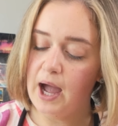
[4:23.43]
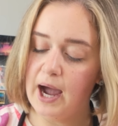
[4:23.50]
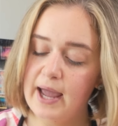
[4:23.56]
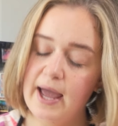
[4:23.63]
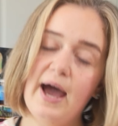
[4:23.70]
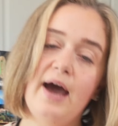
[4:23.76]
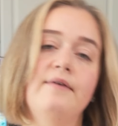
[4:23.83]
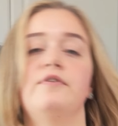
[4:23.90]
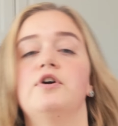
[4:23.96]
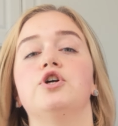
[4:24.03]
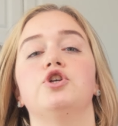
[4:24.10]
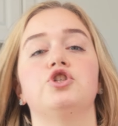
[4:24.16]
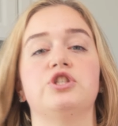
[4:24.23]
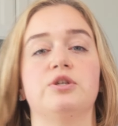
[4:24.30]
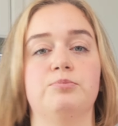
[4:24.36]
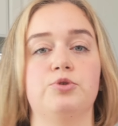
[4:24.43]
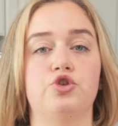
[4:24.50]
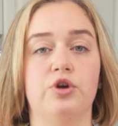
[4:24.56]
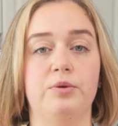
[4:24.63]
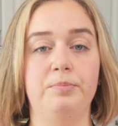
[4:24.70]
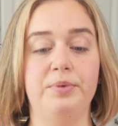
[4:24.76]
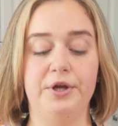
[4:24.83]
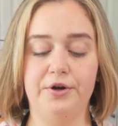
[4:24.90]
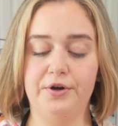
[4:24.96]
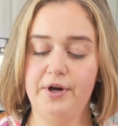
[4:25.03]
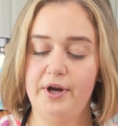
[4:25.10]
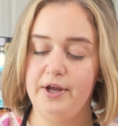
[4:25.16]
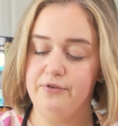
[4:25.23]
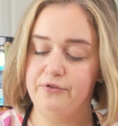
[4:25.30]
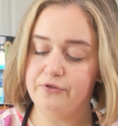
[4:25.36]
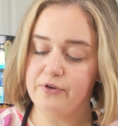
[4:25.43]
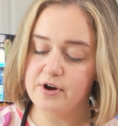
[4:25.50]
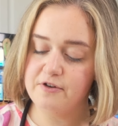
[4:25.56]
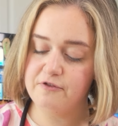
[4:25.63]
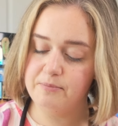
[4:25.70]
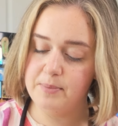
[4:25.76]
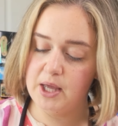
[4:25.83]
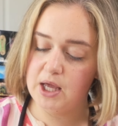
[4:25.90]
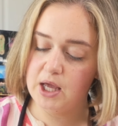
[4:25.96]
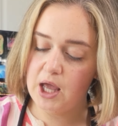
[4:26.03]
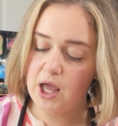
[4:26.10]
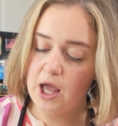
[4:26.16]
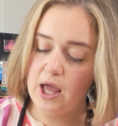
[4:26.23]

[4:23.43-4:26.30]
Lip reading: I have some shrimp here in front of me.